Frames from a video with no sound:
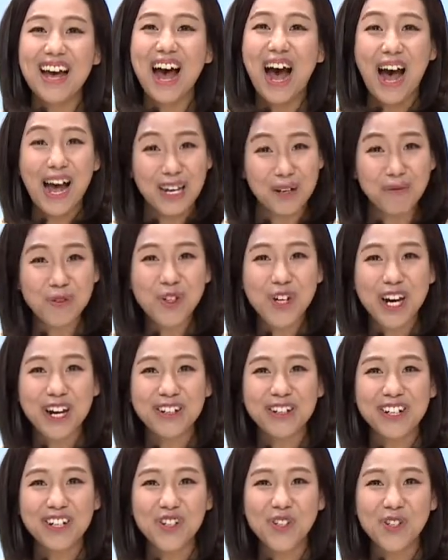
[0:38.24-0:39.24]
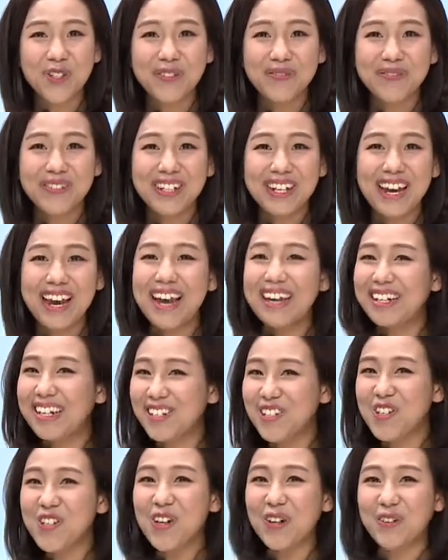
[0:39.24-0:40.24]
I'm Cherish, and
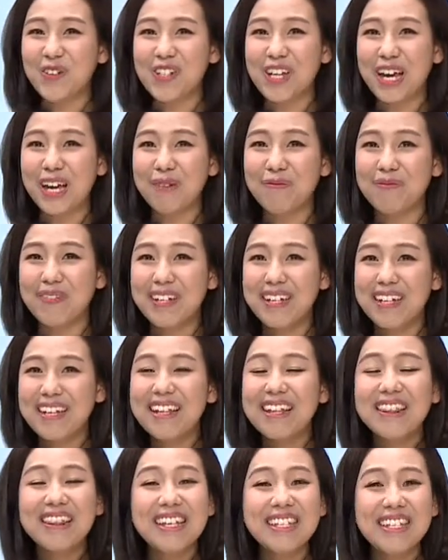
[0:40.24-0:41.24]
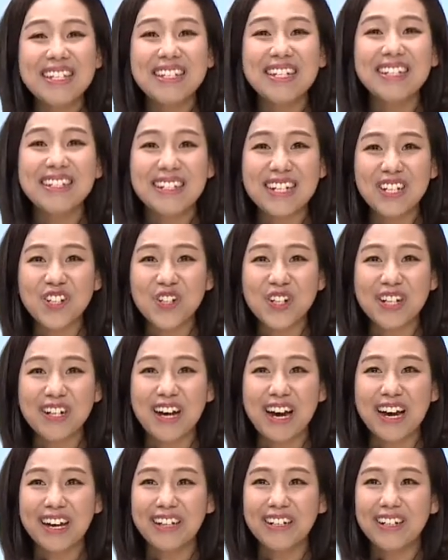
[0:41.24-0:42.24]
it's showtime. This is a teaching
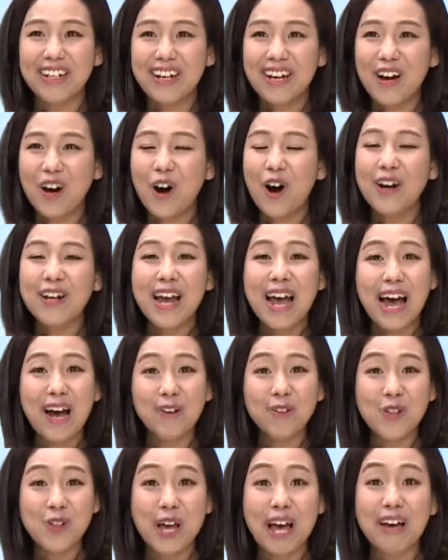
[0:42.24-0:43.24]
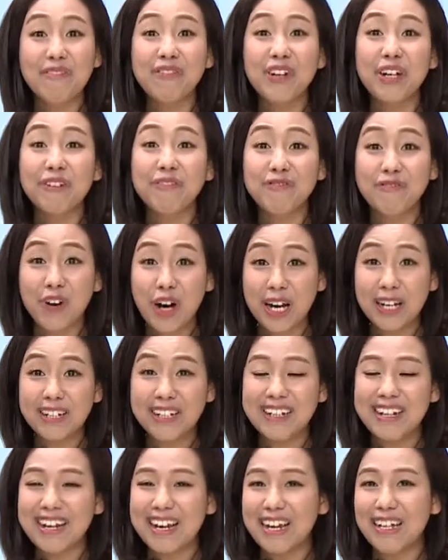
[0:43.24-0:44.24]
guide on how to have a fun
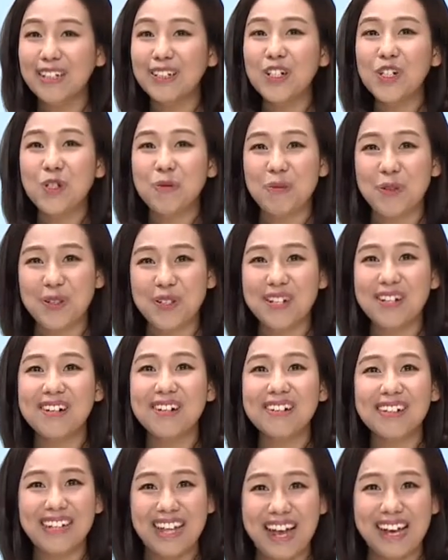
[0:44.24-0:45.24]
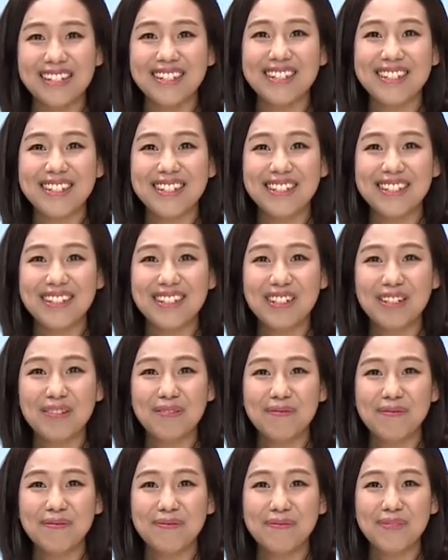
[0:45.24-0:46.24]
English musical class.
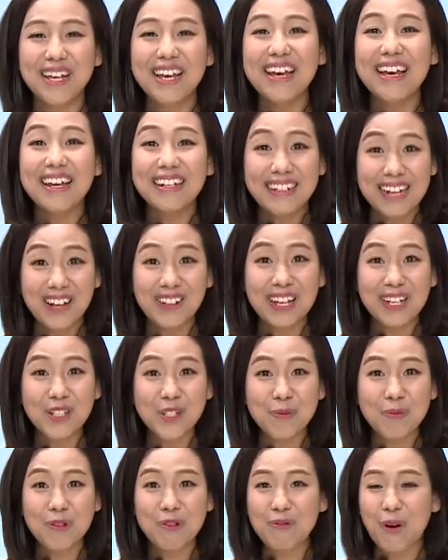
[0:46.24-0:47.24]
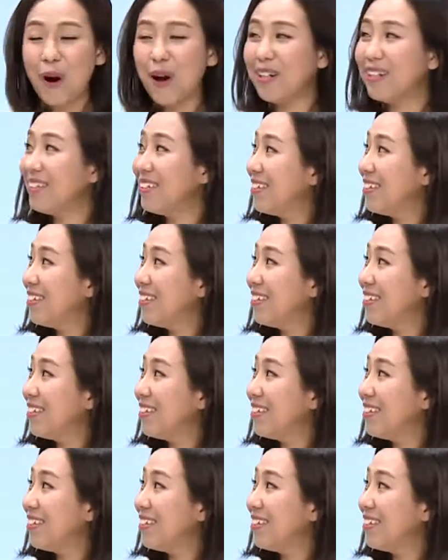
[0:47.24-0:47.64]
Now let's move on.